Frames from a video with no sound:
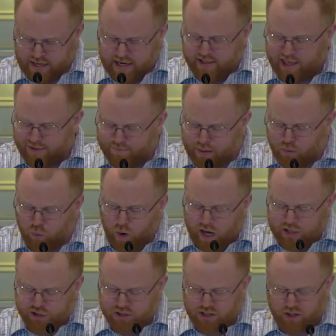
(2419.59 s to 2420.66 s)
They've been
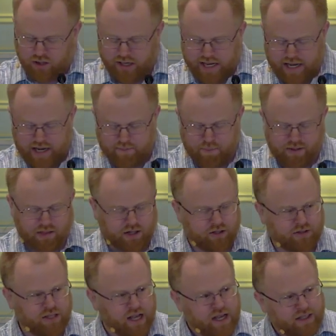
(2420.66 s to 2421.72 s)
washed clean, but there's